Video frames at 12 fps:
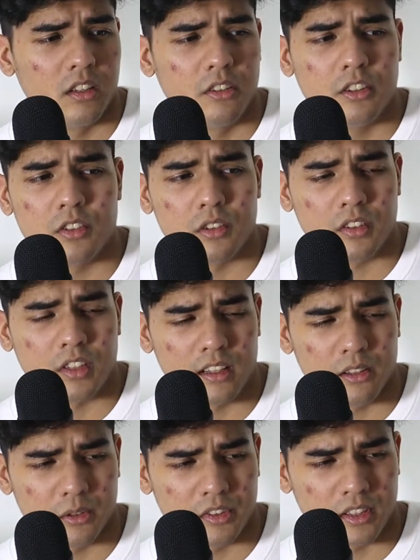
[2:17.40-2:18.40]
just to
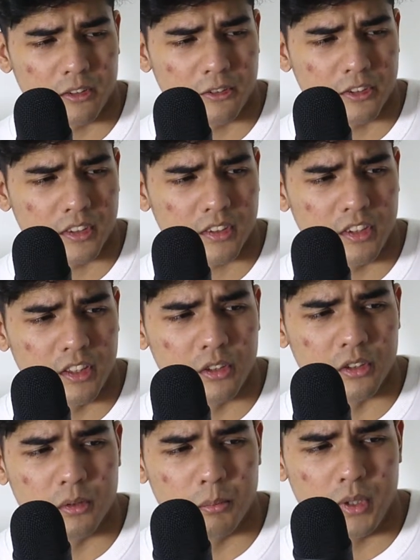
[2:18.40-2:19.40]
tell yourself she
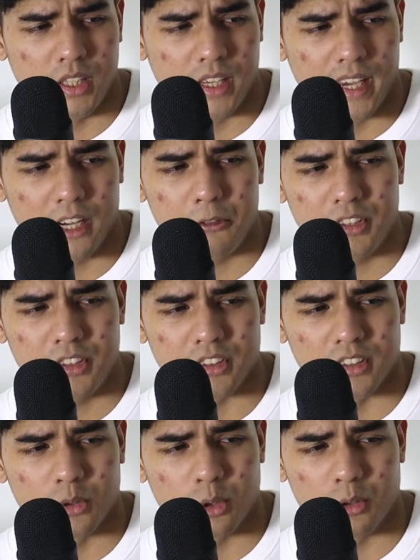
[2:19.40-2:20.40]
could be Aries
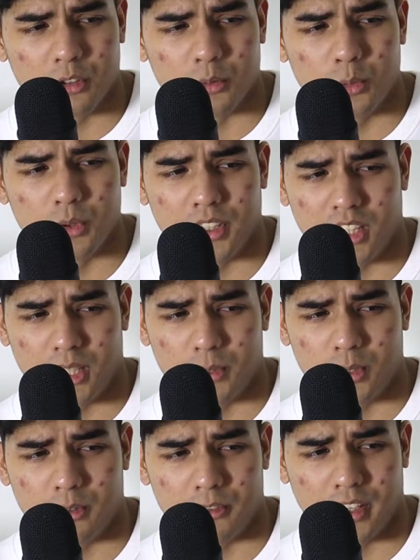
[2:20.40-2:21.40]
Sun, Taurus Moon, and
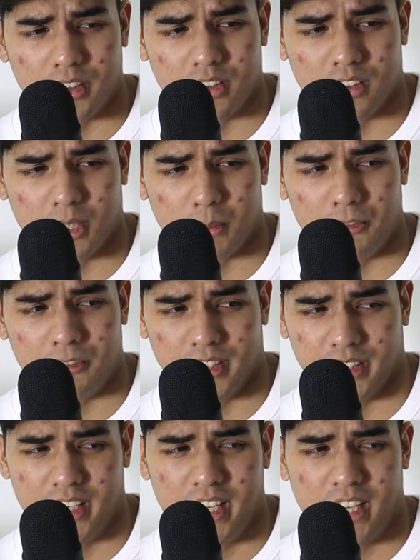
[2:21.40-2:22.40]
Capricorn Rising, like my
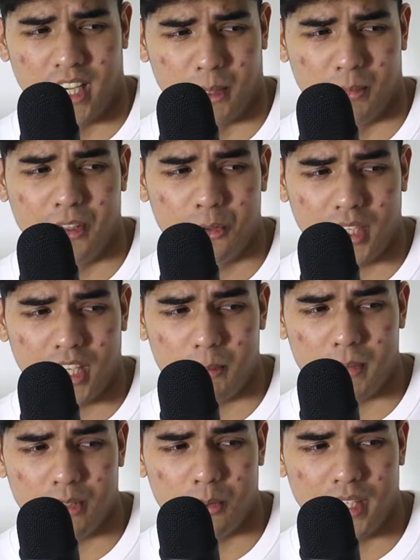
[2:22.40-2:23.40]
friend. I'm not okay,
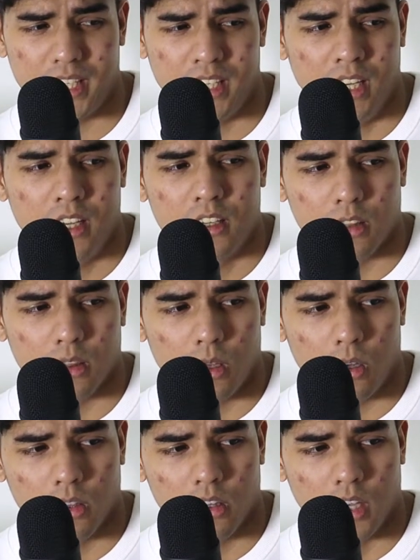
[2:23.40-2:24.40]
by the way.
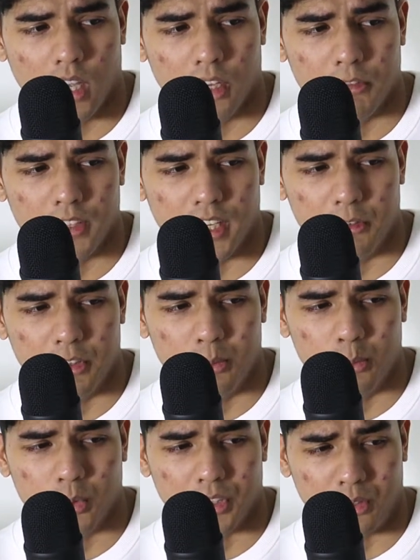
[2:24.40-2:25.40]
Lol, I have an
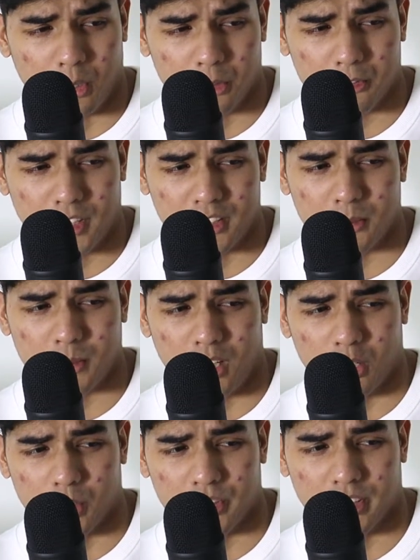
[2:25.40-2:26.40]
Aries Moon and Taurus Rising, but
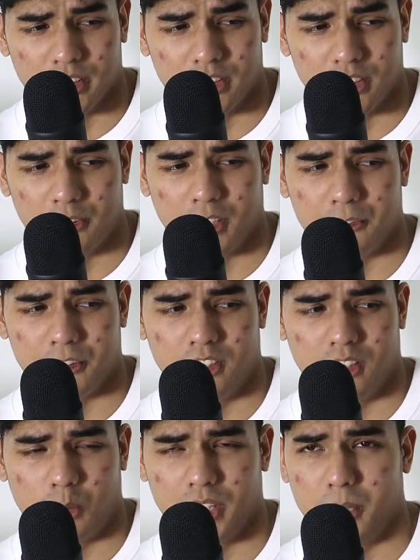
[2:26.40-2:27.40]
Aqua Sun, still trying to
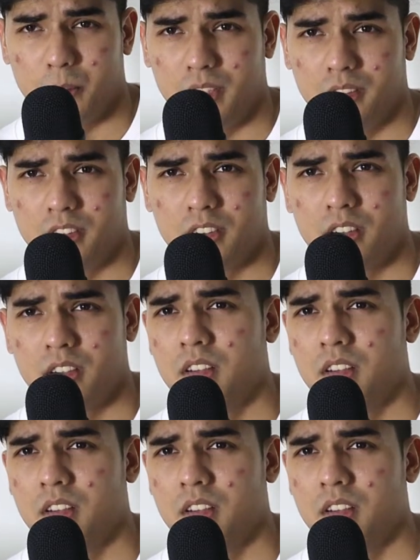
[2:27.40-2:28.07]
figure out what that means.